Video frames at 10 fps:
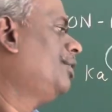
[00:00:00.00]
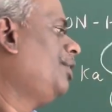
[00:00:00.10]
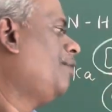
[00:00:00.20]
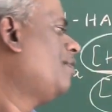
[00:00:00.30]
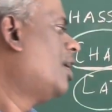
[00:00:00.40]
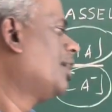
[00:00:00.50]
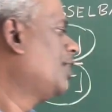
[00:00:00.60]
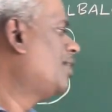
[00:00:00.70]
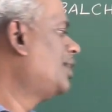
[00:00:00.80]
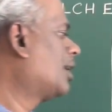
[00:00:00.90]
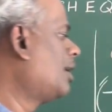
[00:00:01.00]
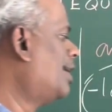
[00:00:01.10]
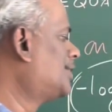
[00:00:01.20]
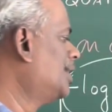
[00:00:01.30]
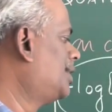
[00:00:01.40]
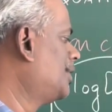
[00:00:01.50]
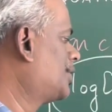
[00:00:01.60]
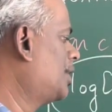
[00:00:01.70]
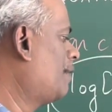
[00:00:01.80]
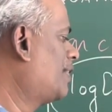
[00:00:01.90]
if you are given the
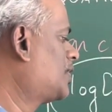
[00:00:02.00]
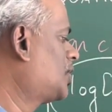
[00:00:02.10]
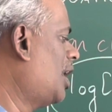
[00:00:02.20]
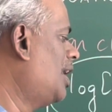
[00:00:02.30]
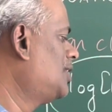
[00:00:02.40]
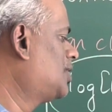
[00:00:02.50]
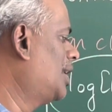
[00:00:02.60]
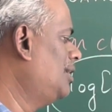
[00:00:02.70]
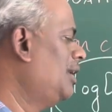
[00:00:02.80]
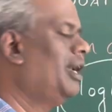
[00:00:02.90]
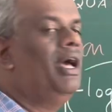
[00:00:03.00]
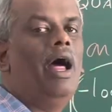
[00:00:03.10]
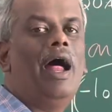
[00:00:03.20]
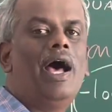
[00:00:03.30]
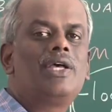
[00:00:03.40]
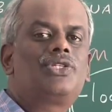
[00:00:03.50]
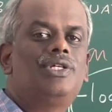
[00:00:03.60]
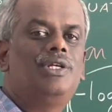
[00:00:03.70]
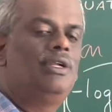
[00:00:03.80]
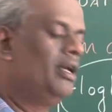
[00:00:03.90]
concentration of a salt and
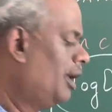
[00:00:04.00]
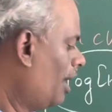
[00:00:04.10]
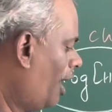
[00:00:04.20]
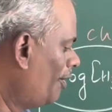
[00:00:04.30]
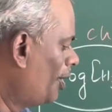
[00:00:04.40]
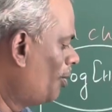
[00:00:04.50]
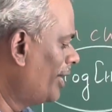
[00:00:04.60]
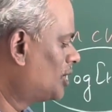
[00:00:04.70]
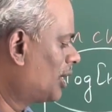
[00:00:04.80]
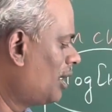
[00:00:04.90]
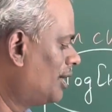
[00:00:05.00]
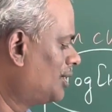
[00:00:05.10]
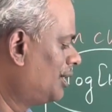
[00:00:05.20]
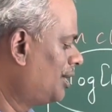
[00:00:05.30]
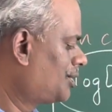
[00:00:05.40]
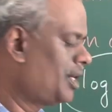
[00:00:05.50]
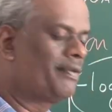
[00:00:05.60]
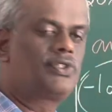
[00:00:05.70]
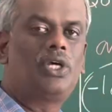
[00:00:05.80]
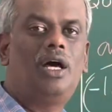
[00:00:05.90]
acid, otherwise the concentration
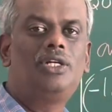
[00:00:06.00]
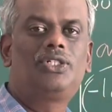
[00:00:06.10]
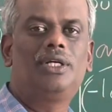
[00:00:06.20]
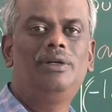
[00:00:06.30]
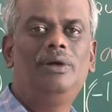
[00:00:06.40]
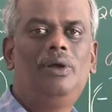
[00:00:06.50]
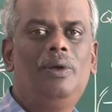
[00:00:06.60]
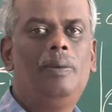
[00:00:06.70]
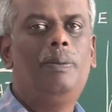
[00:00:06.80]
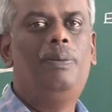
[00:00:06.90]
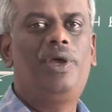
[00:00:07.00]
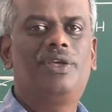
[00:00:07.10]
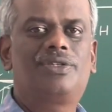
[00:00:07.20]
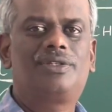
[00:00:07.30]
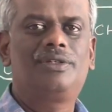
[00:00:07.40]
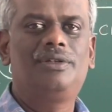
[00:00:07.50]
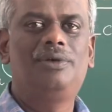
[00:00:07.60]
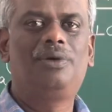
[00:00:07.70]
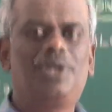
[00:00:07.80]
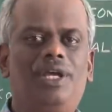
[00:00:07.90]
of salt and base.
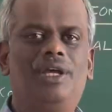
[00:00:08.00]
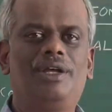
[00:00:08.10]
Okay.